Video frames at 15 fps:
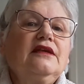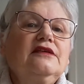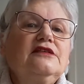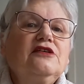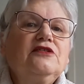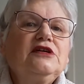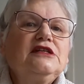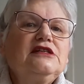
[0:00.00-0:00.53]

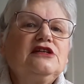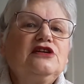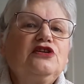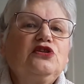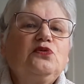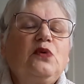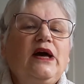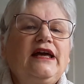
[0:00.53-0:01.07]
So it's
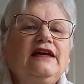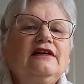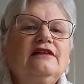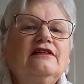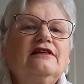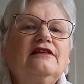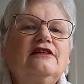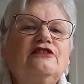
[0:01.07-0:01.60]
another way
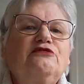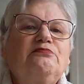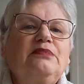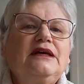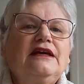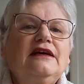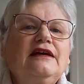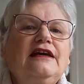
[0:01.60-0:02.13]
of
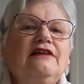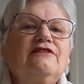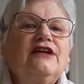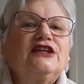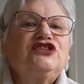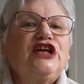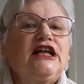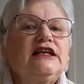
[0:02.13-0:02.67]
being
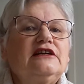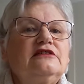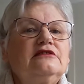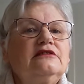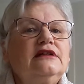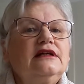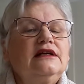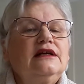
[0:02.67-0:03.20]
evangelical,